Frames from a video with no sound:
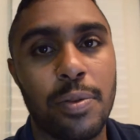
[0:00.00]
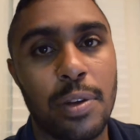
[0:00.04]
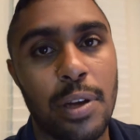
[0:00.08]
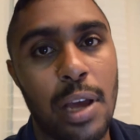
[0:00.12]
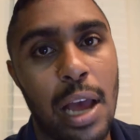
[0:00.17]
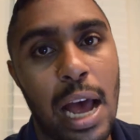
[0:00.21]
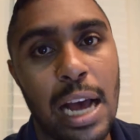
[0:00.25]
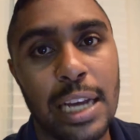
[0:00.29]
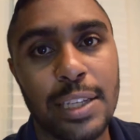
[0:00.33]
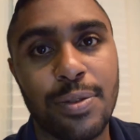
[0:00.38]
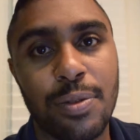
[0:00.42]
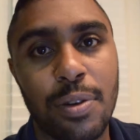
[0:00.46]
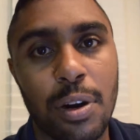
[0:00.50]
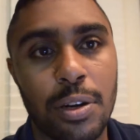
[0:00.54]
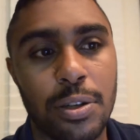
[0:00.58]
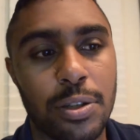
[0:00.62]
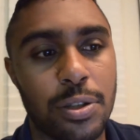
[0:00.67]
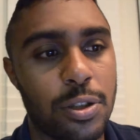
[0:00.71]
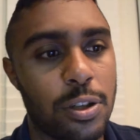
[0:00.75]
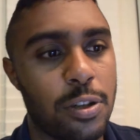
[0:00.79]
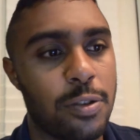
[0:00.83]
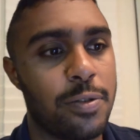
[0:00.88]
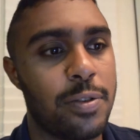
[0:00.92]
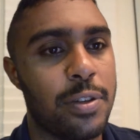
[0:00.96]
ask for our
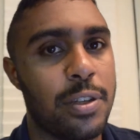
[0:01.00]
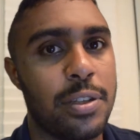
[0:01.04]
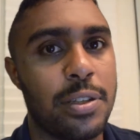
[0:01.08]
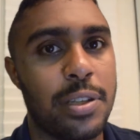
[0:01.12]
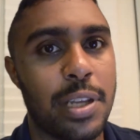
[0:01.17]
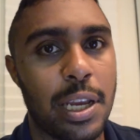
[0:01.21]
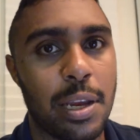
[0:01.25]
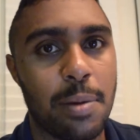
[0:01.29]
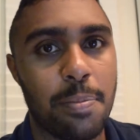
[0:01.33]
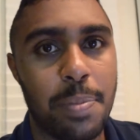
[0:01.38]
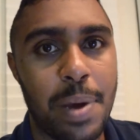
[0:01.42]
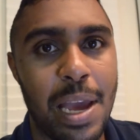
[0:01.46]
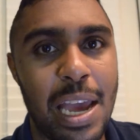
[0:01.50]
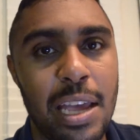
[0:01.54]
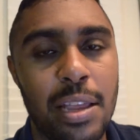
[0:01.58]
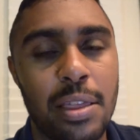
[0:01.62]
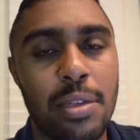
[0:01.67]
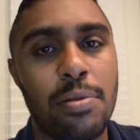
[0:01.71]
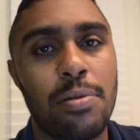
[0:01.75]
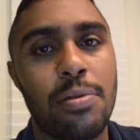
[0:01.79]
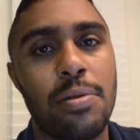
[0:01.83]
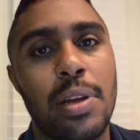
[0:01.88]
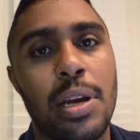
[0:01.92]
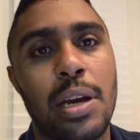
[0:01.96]
service, they can pay
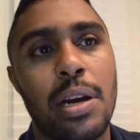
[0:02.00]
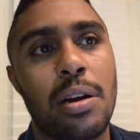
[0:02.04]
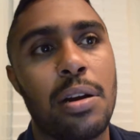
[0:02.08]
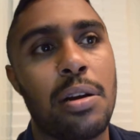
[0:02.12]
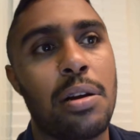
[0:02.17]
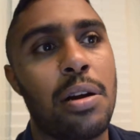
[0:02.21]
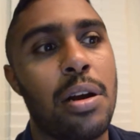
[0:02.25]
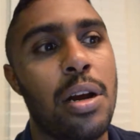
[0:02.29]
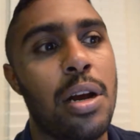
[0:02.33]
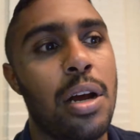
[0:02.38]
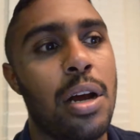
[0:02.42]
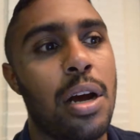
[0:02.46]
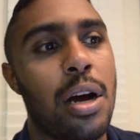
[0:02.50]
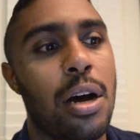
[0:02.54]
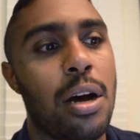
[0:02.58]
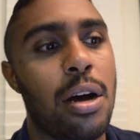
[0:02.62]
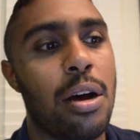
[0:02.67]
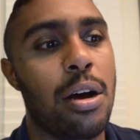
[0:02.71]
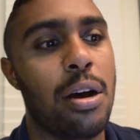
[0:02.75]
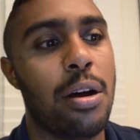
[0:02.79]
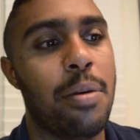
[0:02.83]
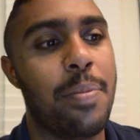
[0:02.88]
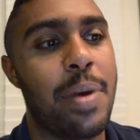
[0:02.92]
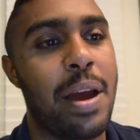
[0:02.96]
through there,
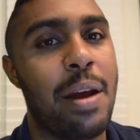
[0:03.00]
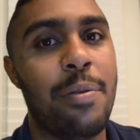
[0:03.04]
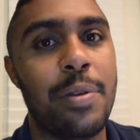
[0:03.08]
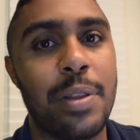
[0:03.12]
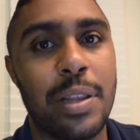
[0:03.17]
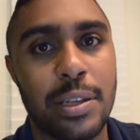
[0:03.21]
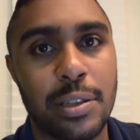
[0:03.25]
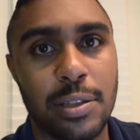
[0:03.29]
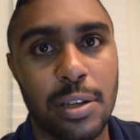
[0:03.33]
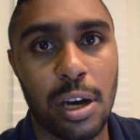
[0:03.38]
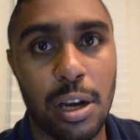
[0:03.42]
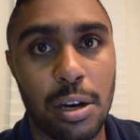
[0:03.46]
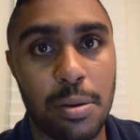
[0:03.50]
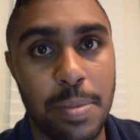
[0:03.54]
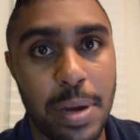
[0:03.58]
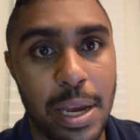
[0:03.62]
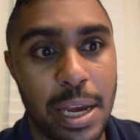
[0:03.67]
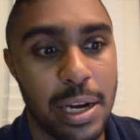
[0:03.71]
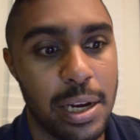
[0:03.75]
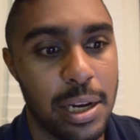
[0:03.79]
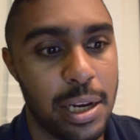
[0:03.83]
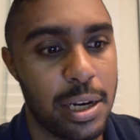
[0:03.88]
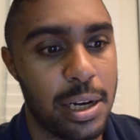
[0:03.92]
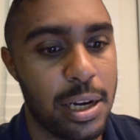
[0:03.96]
everything's
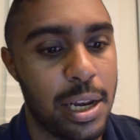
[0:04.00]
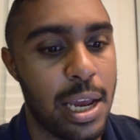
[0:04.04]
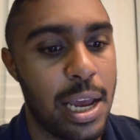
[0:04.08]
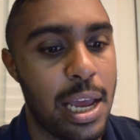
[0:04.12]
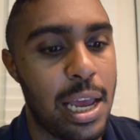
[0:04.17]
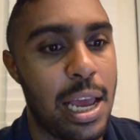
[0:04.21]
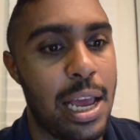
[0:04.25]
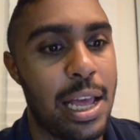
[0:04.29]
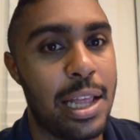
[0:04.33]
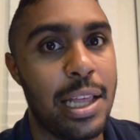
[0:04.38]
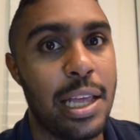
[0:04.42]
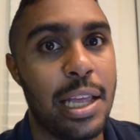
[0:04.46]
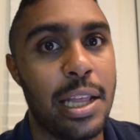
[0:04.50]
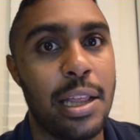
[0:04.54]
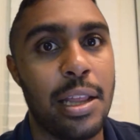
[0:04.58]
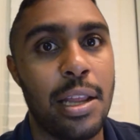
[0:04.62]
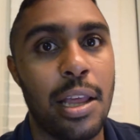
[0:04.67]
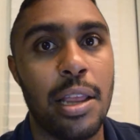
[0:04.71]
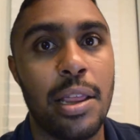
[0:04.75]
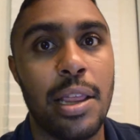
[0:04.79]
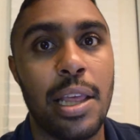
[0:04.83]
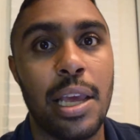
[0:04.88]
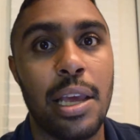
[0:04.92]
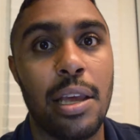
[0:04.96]
automated, and
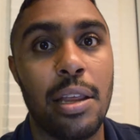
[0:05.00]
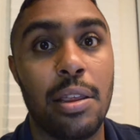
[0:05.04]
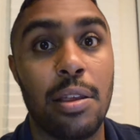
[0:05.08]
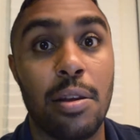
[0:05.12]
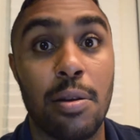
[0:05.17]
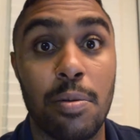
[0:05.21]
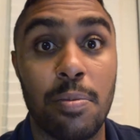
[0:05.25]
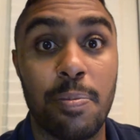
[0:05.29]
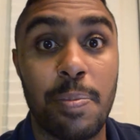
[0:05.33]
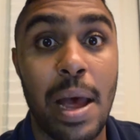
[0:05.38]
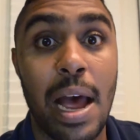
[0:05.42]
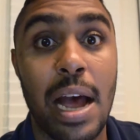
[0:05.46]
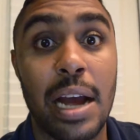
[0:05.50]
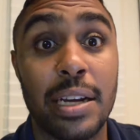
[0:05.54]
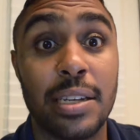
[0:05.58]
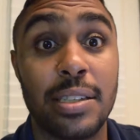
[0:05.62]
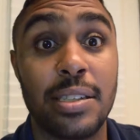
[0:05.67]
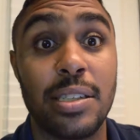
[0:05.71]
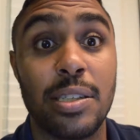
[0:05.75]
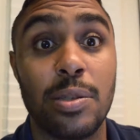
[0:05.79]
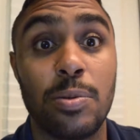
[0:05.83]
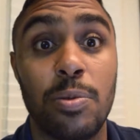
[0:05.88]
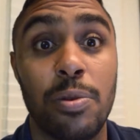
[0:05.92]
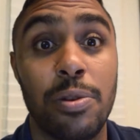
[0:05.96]
then their
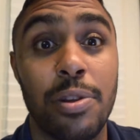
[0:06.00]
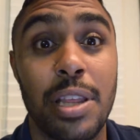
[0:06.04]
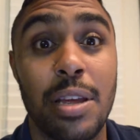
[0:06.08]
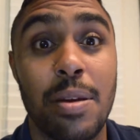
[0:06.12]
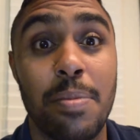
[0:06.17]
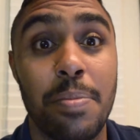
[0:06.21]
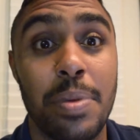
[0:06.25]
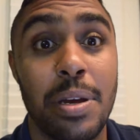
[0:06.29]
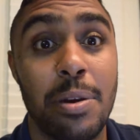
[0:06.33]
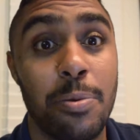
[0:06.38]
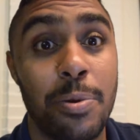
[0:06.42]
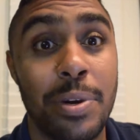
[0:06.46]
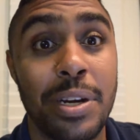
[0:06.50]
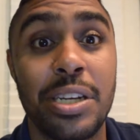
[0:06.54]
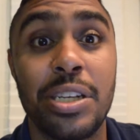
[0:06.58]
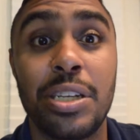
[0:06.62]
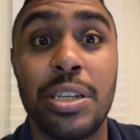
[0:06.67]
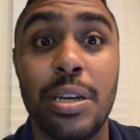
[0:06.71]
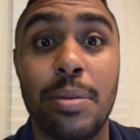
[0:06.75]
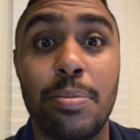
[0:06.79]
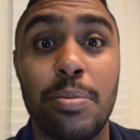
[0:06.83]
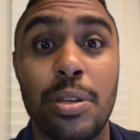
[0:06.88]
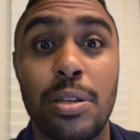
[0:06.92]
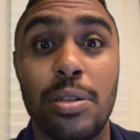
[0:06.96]
packages will then be
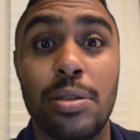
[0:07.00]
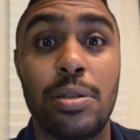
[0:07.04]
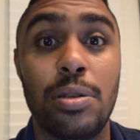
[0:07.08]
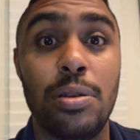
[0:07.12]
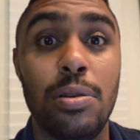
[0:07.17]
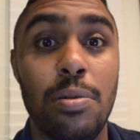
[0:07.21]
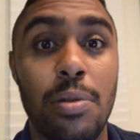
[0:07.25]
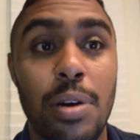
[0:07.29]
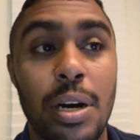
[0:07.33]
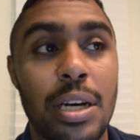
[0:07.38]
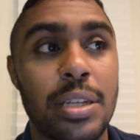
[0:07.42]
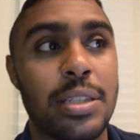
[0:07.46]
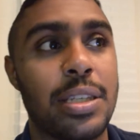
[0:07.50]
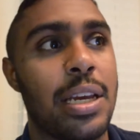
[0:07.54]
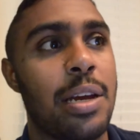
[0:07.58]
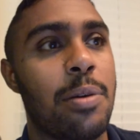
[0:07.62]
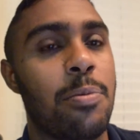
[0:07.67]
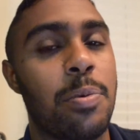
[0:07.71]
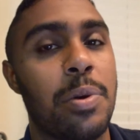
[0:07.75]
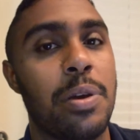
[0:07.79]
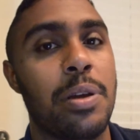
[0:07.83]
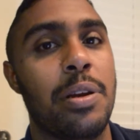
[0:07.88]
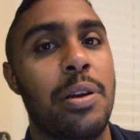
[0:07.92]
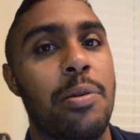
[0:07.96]
reshipped to us,
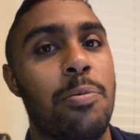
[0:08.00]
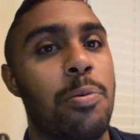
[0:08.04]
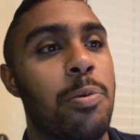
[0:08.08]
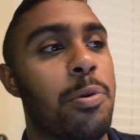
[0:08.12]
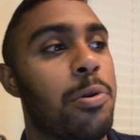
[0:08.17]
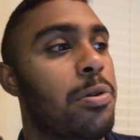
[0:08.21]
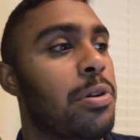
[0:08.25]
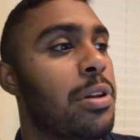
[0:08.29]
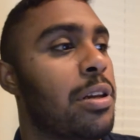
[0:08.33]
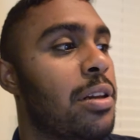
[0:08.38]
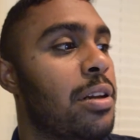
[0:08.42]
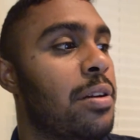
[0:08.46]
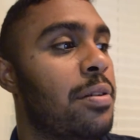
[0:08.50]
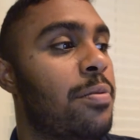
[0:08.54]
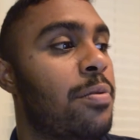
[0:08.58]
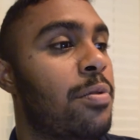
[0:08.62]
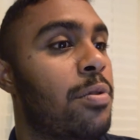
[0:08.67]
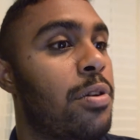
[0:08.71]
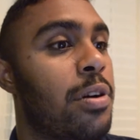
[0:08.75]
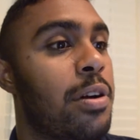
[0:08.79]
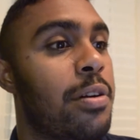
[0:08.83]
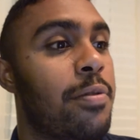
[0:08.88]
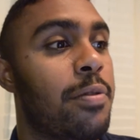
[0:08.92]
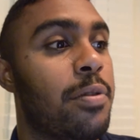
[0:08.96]
and we will
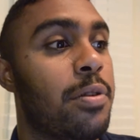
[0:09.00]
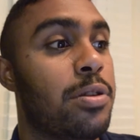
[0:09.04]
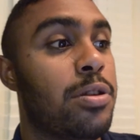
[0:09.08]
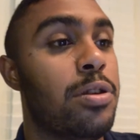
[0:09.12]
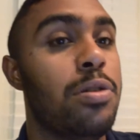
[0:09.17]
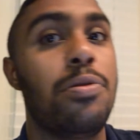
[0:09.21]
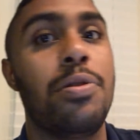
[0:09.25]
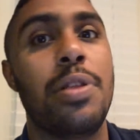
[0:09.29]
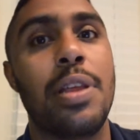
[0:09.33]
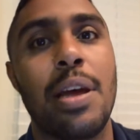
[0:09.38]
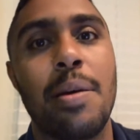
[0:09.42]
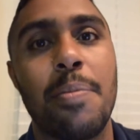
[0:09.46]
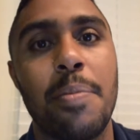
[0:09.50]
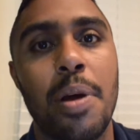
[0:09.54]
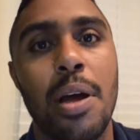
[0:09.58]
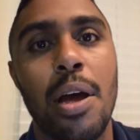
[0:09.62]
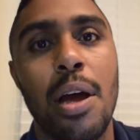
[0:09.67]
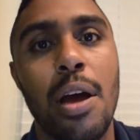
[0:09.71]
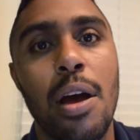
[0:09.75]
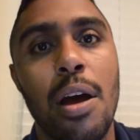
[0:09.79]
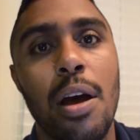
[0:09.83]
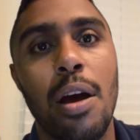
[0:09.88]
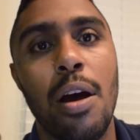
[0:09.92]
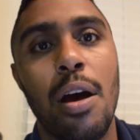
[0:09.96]
deliver it to them
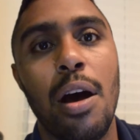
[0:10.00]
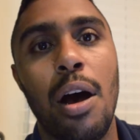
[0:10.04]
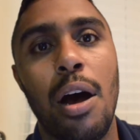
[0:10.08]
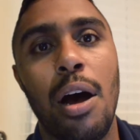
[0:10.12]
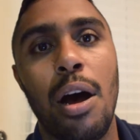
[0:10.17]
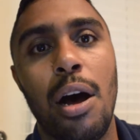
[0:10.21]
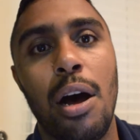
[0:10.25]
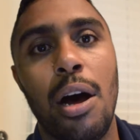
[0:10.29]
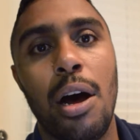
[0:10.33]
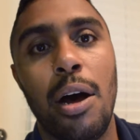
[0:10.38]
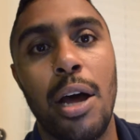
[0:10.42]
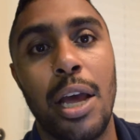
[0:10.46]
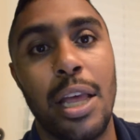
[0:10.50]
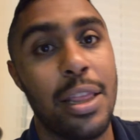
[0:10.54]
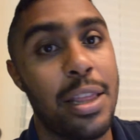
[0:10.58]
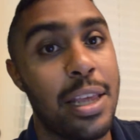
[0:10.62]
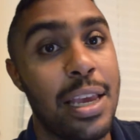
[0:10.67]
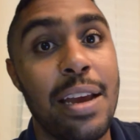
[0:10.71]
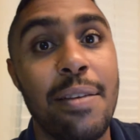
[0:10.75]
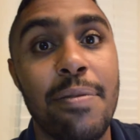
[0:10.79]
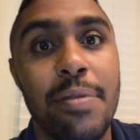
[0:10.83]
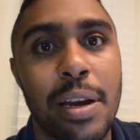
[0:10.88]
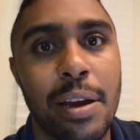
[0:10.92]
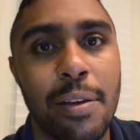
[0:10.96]
in the
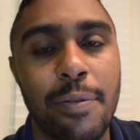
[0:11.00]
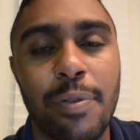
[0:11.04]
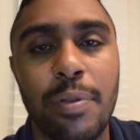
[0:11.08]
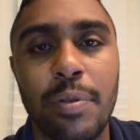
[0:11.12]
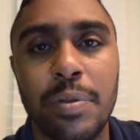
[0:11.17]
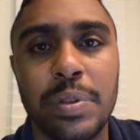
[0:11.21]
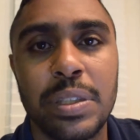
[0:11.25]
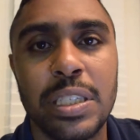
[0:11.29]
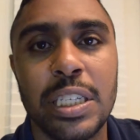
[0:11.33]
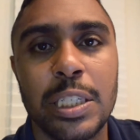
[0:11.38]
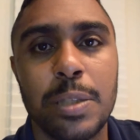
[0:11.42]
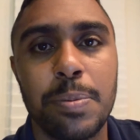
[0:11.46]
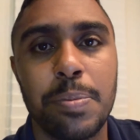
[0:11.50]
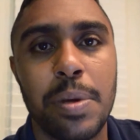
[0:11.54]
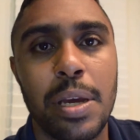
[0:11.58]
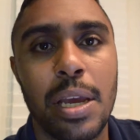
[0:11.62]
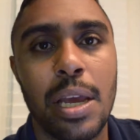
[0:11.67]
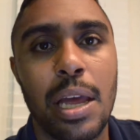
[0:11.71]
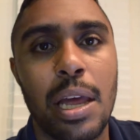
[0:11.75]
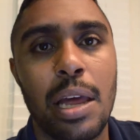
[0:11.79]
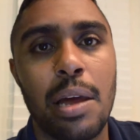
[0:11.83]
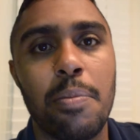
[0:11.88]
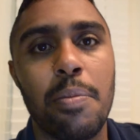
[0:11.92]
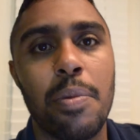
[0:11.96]
evening from 6
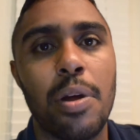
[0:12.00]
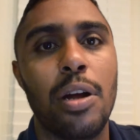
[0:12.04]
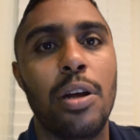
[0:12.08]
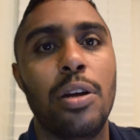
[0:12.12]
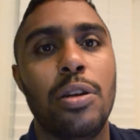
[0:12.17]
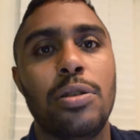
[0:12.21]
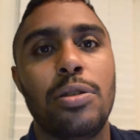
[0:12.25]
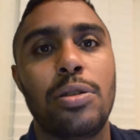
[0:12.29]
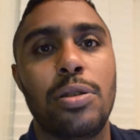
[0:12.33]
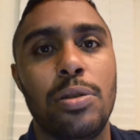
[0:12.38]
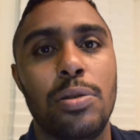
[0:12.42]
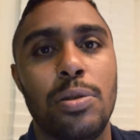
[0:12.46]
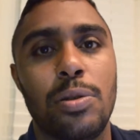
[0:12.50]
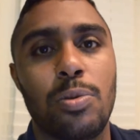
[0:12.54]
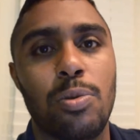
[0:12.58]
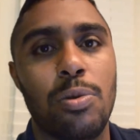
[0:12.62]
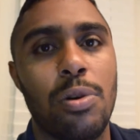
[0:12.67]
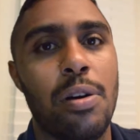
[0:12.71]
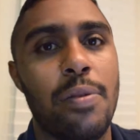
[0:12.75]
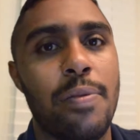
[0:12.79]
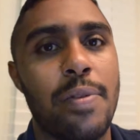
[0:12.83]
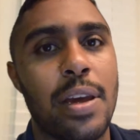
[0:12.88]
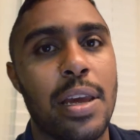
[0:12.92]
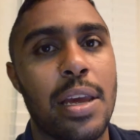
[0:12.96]
p.m. to
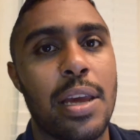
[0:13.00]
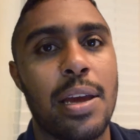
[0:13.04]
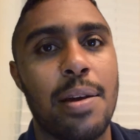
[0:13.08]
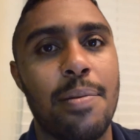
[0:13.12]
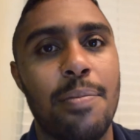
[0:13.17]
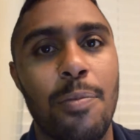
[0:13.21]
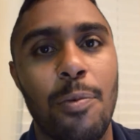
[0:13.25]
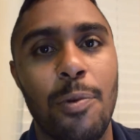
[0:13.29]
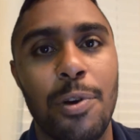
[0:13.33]
12 a.m.